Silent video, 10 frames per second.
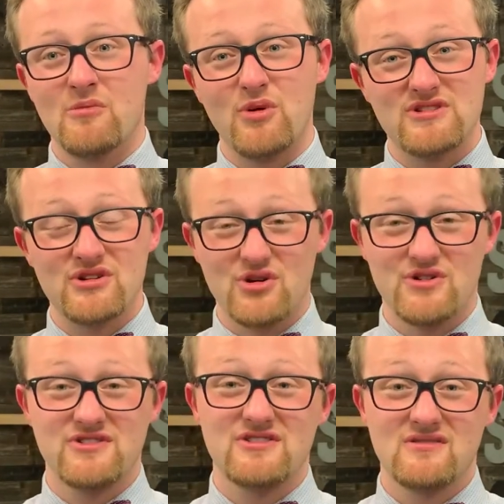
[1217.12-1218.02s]
Boys and
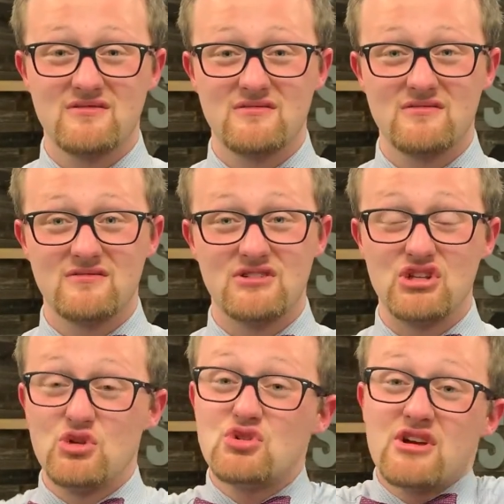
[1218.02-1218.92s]
girls, do
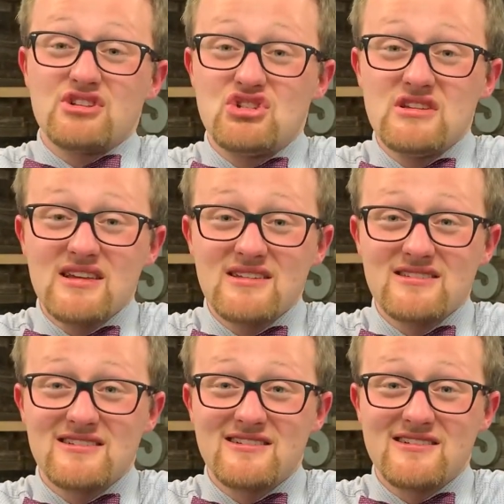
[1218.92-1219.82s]
you trust
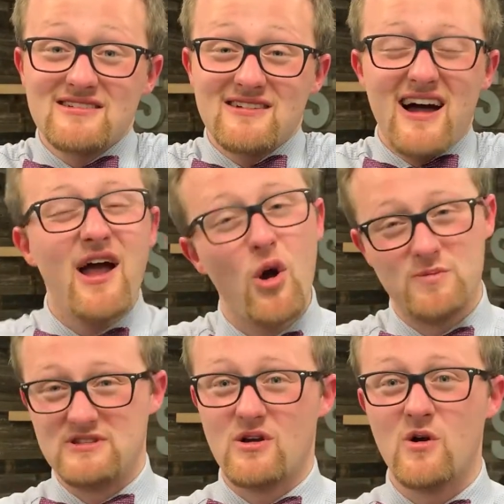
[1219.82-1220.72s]
Jesus? I
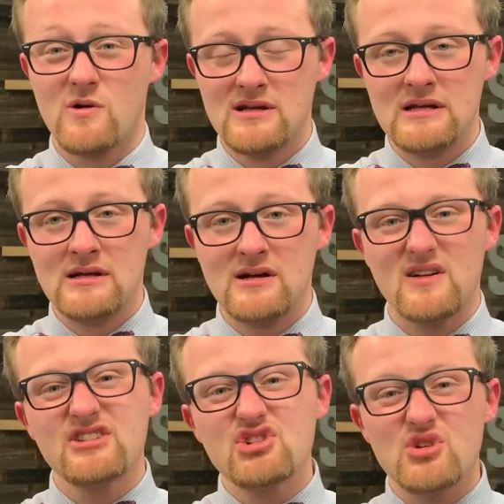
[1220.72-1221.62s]
hope so.
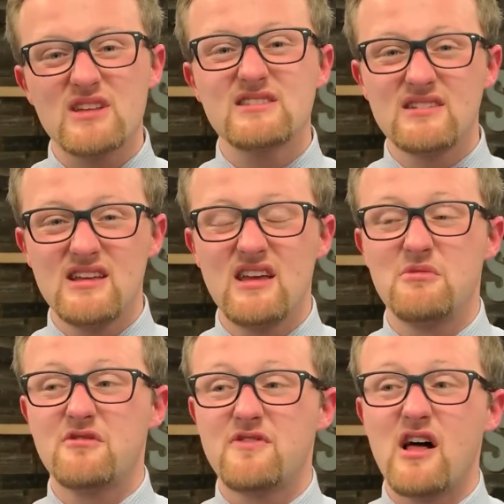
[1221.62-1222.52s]
Let's trust in
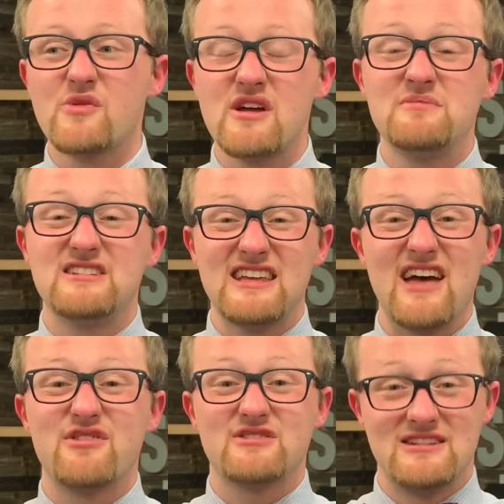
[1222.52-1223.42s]
him and follow him
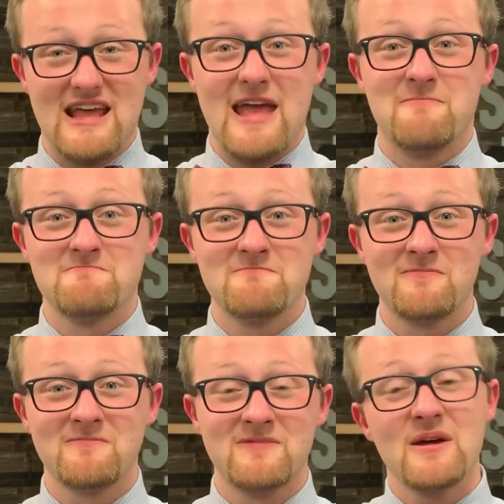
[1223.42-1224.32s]
together today.
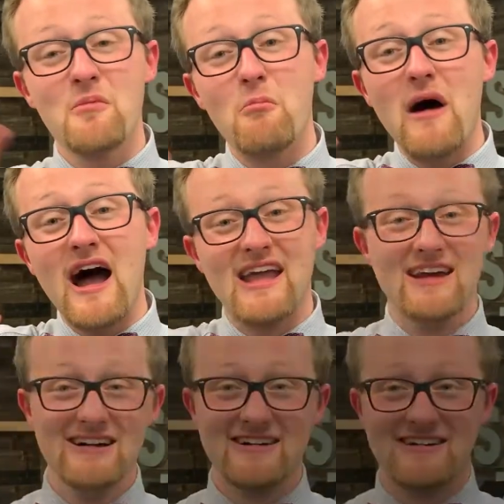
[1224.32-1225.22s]
Bye.